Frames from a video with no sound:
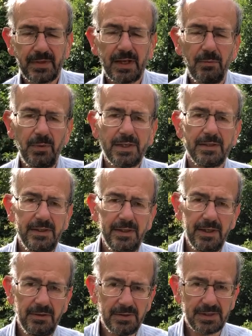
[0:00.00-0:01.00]
And we can
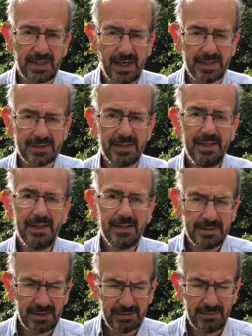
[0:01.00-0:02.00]
use that
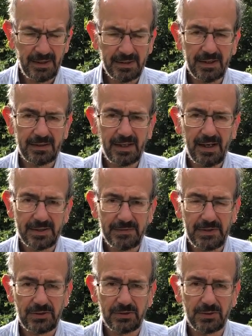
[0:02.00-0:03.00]
to conduct the
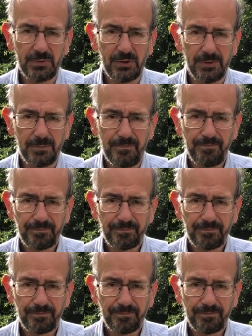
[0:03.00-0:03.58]
artificial swarm.